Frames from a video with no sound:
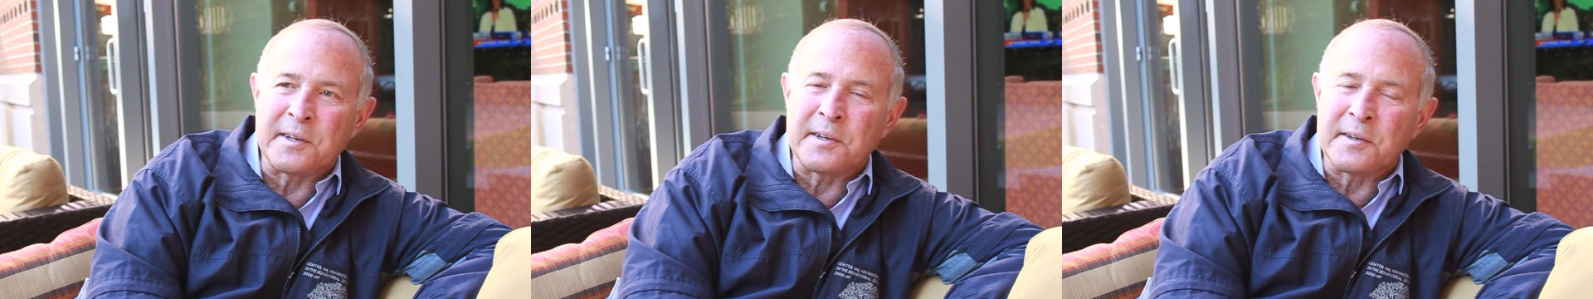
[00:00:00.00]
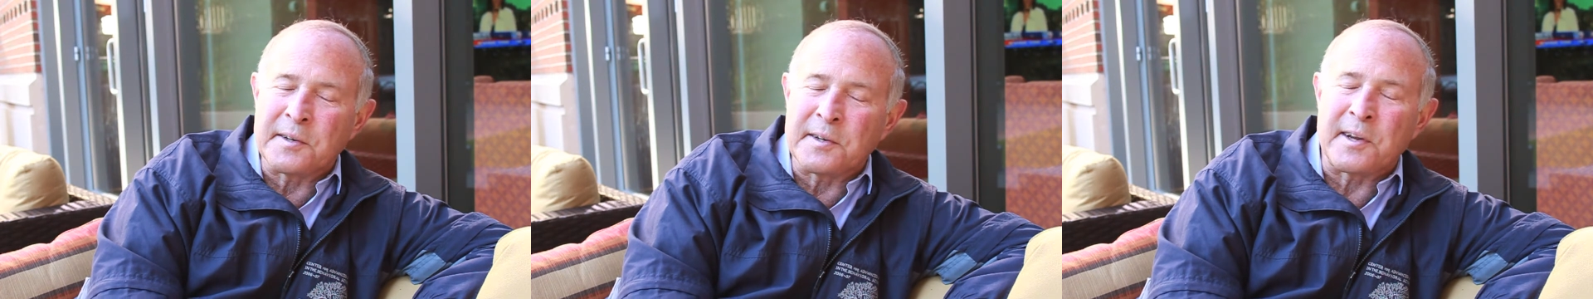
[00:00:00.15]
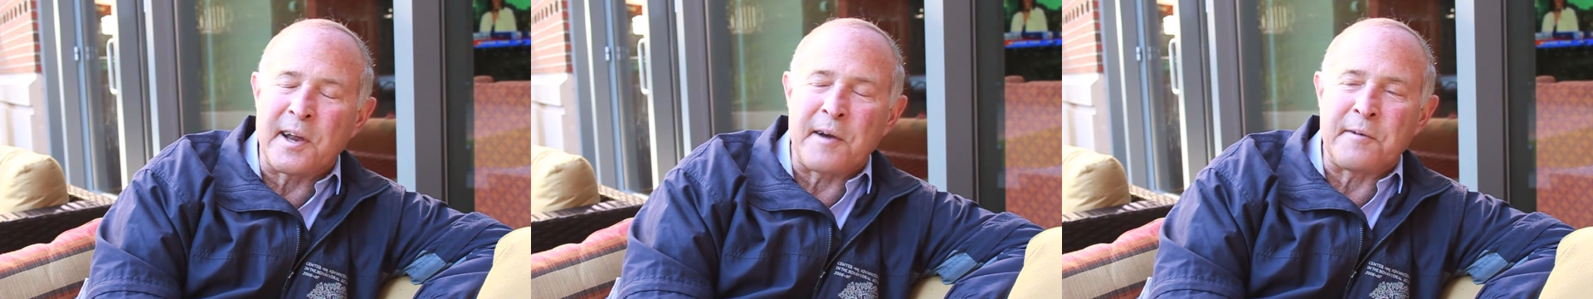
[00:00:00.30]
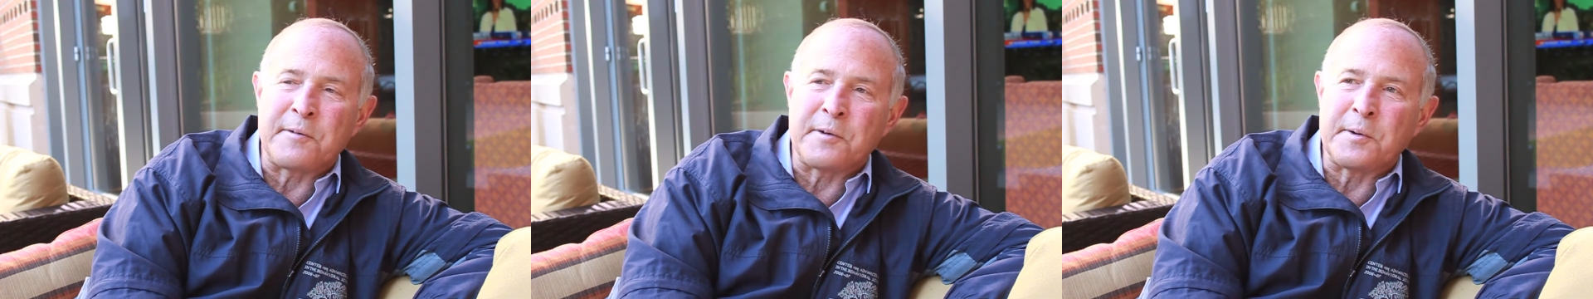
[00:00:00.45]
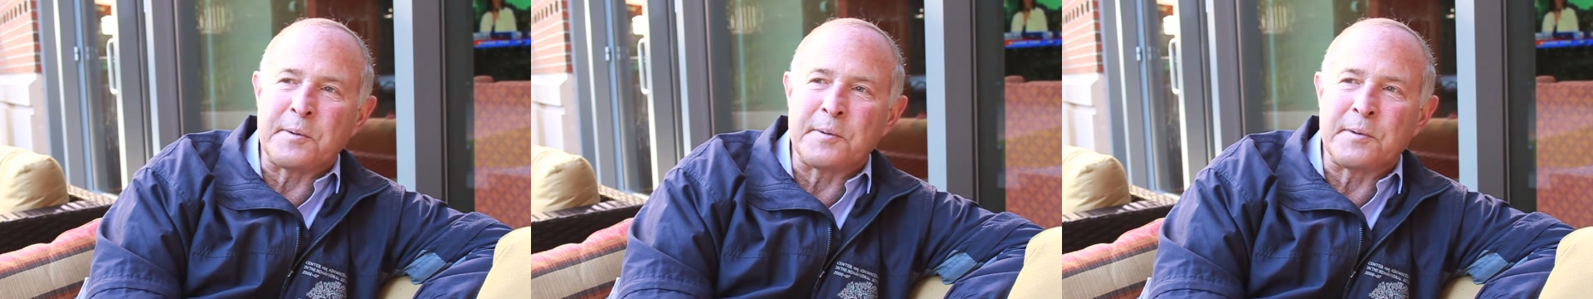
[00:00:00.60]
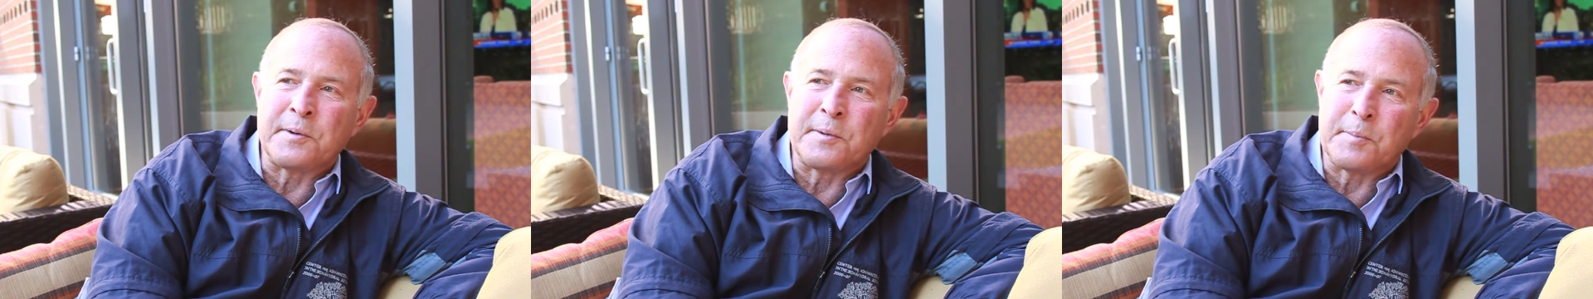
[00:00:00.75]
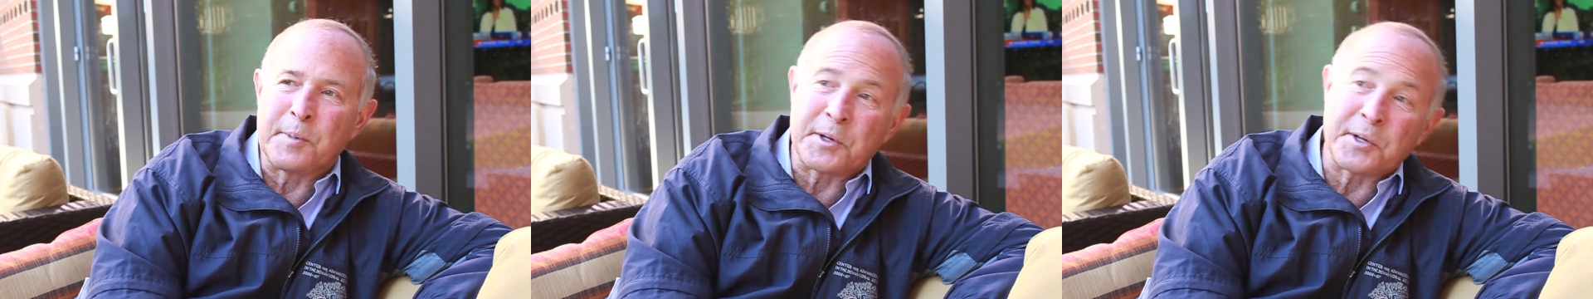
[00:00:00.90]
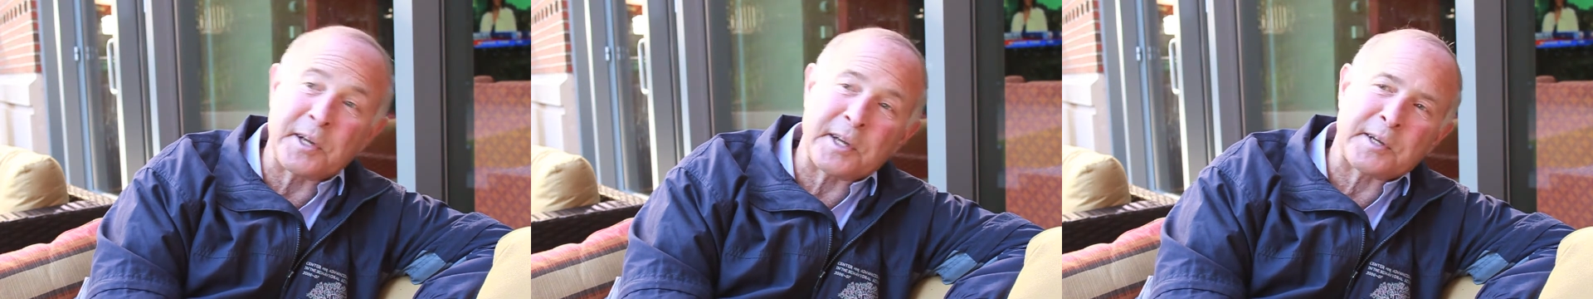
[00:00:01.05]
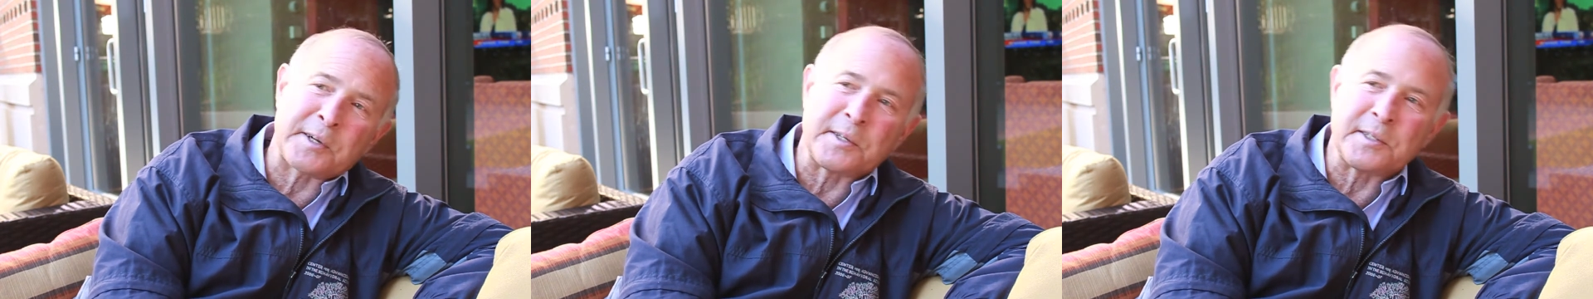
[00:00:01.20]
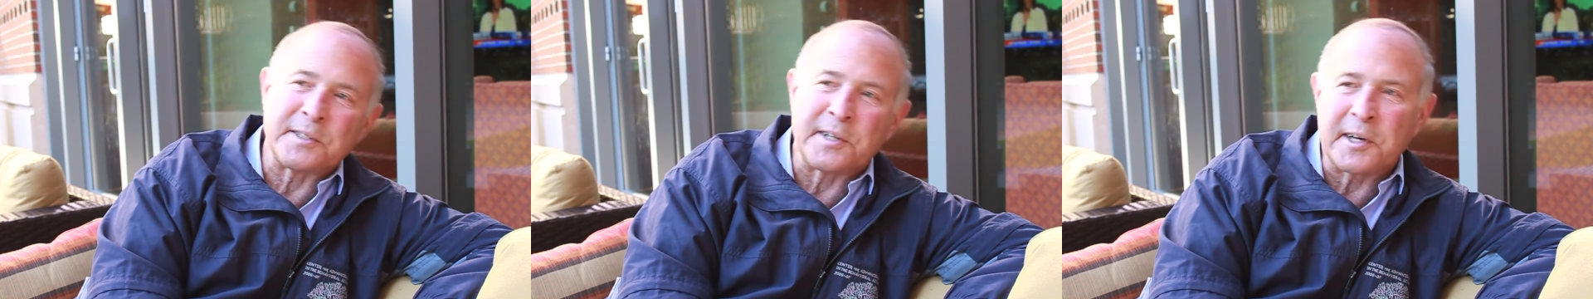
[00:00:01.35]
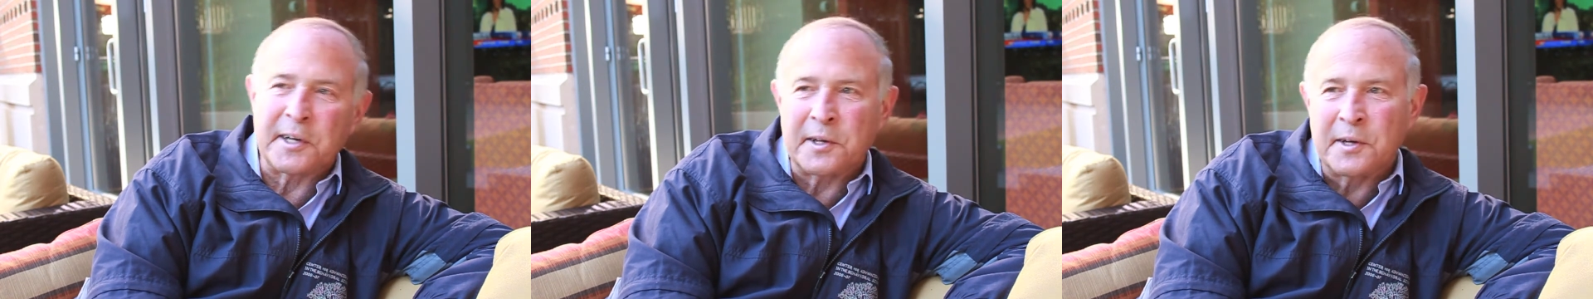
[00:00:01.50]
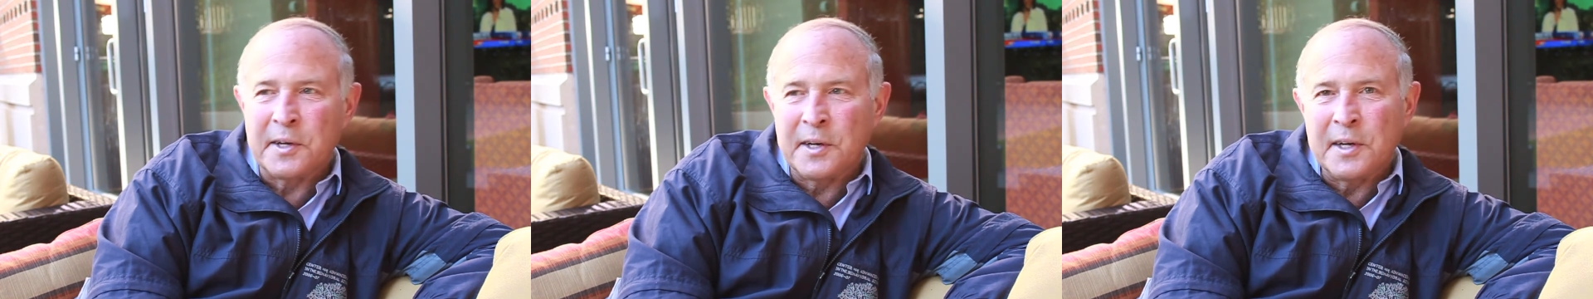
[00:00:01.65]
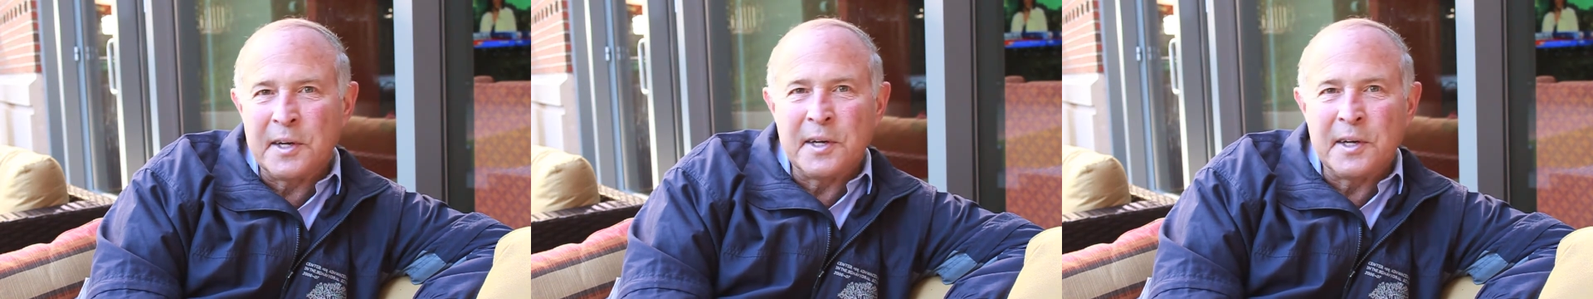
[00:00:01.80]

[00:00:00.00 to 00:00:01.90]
and Haverford in particular, like